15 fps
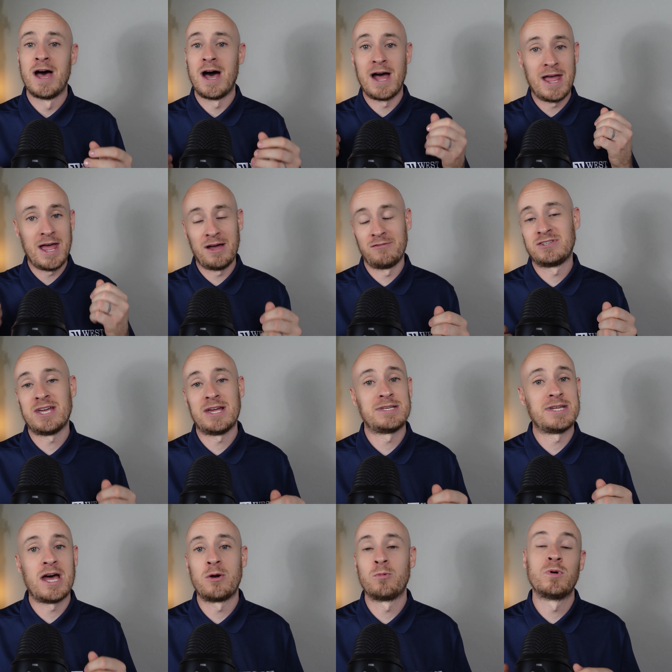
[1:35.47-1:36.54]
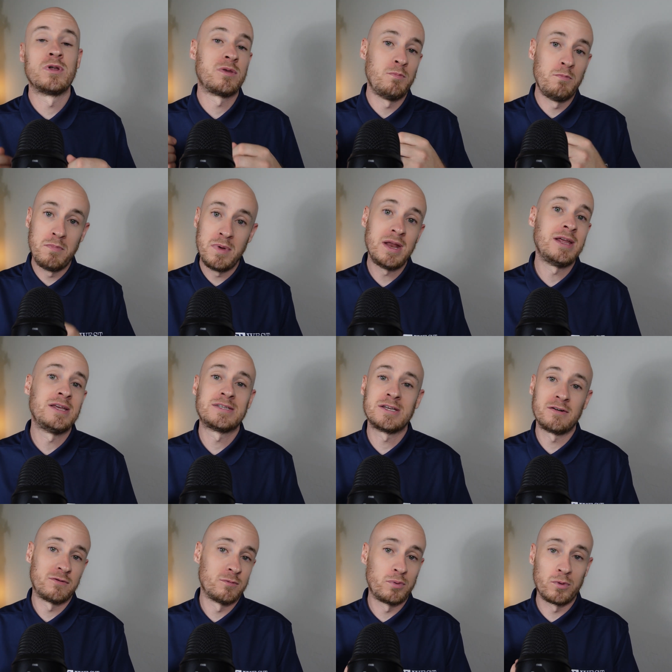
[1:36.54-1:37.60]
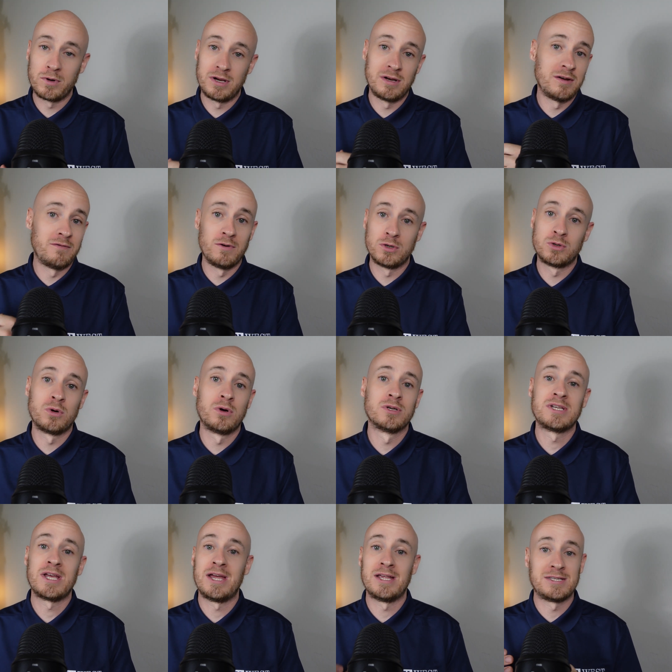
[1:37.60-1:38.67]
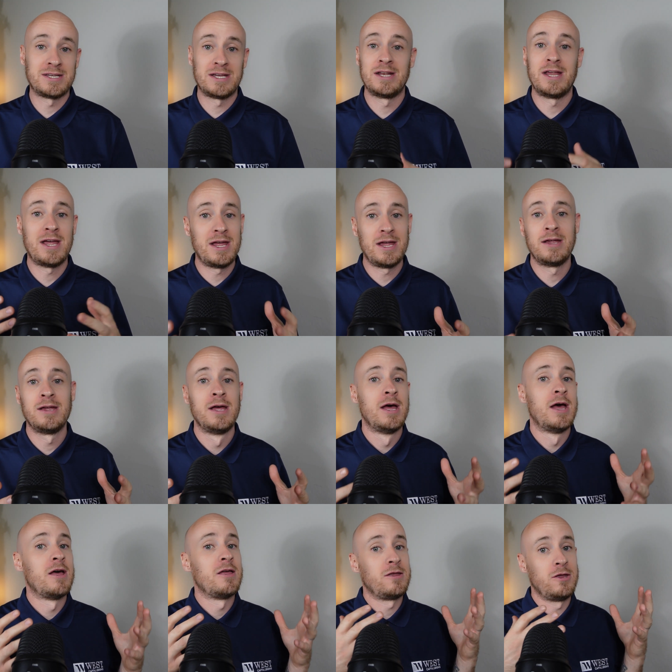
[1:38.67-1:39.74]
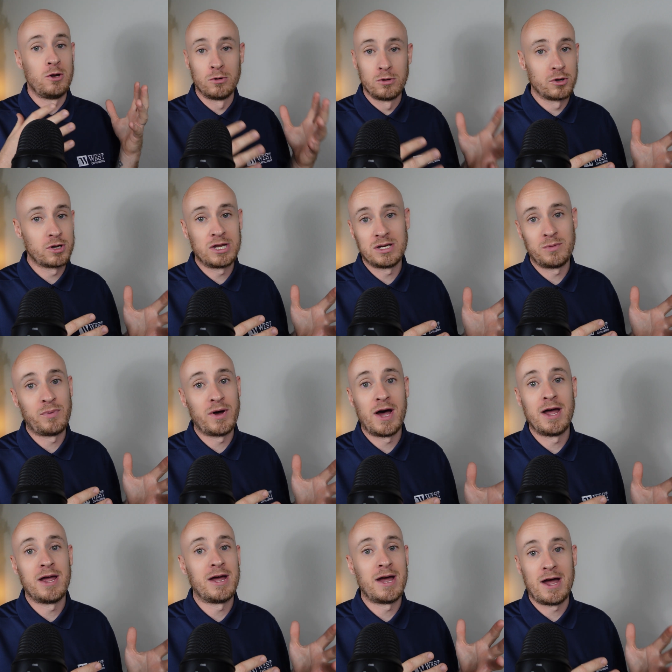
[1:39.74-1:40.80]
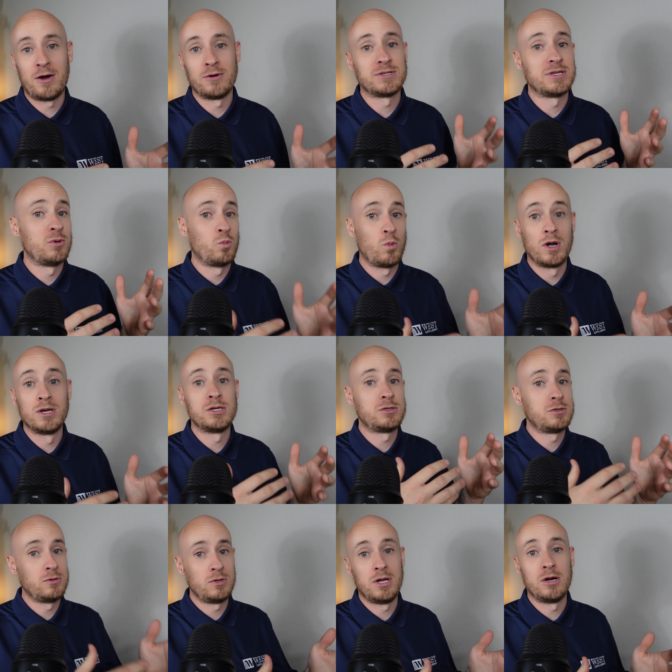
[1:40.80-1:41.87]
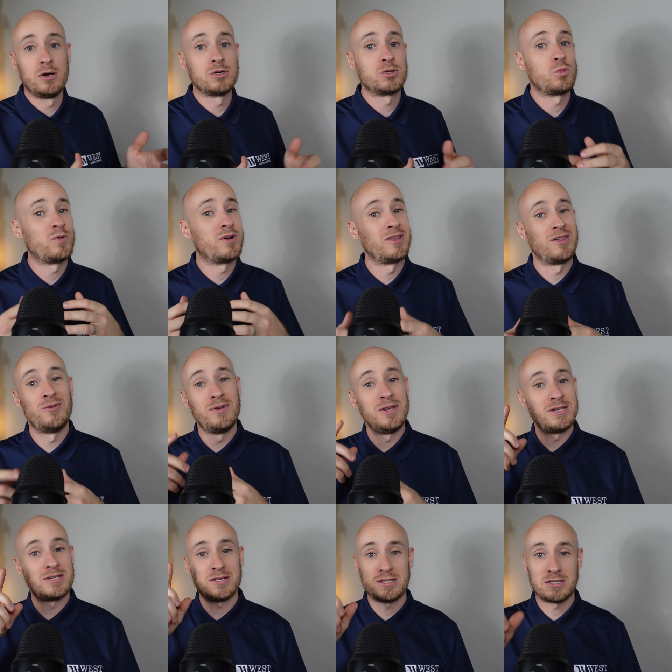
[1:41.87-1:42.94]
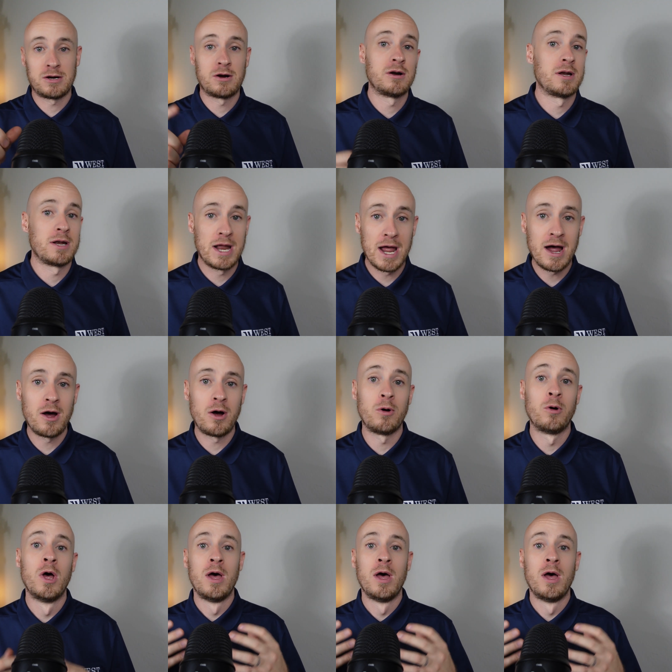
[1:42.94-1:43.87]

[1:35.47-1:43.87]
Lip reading: I have sat down with many self-employed individuals and said, hey, you're looking to buy a house in 1 to 2 years. Well, you need to start now